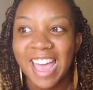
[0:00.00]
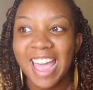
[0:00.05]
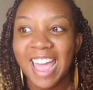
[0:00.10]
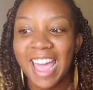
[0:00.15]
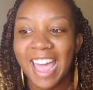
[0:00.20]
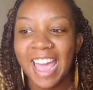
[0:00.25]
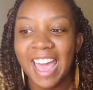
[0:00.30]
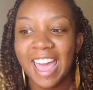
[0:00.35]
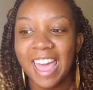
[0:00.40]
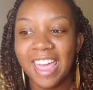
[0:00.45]

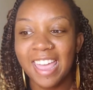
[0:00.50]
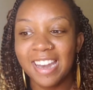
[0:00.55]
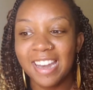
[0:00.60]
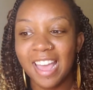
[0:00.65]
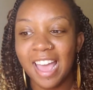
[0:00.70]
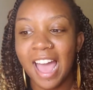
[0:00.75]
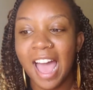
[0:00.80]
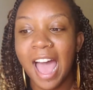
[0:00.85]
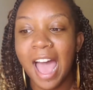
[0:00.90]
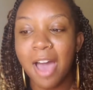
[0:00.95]
And
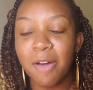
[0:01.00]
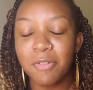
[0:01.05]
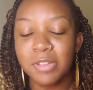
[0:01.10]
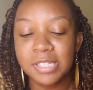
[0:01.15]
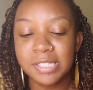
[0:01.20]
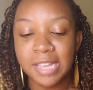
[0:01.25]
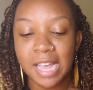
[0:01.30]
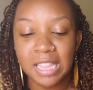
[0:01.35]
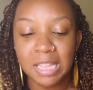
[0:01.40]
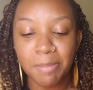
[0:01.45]
I was
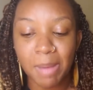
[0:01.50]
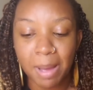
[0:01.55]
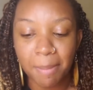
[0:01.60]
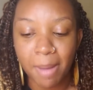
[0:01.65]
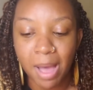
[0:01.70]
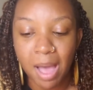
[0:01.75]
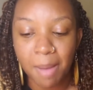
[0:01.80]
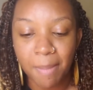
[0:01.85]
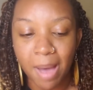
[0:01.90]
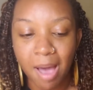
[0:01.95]
telling my
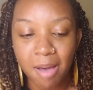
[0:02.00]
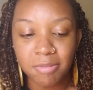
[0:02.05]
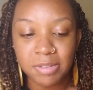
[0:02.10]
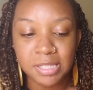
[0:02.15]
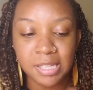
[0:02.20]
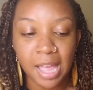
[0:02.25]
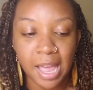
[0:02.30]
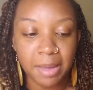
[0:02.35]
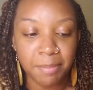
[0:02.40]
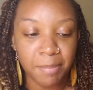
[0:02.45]
mom, I was
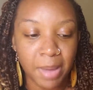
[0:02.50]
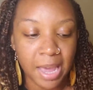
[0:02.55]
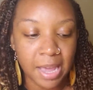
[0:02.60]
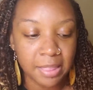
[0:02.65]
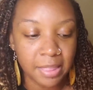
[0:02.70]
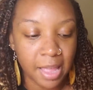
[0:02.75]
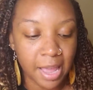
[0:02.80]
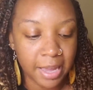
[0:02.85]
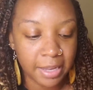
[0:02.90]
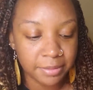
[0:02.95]
like, man,
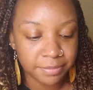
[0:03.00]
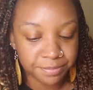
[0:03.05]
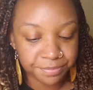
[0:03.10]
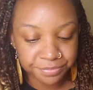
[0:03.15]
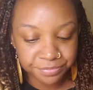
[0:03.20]
like,